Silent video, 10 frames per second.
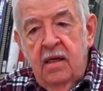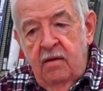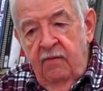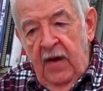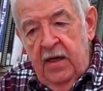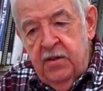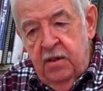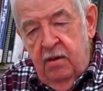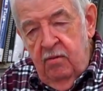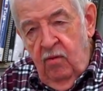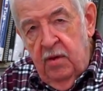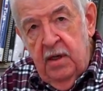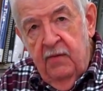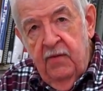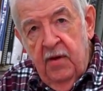You fasten
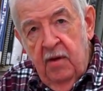whatever they're